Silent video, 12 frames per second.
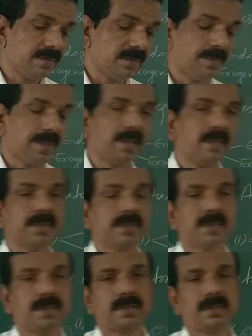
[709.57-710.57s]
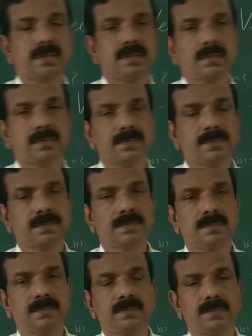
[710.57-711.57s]
parameters.
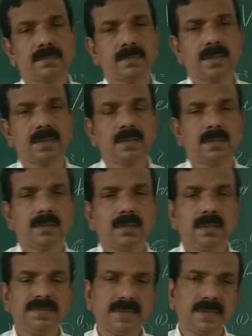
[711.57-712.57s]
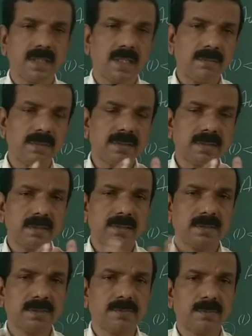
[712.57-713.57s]
If the sample size
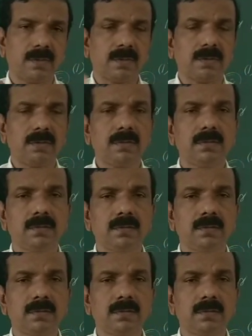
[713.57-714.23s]
is small,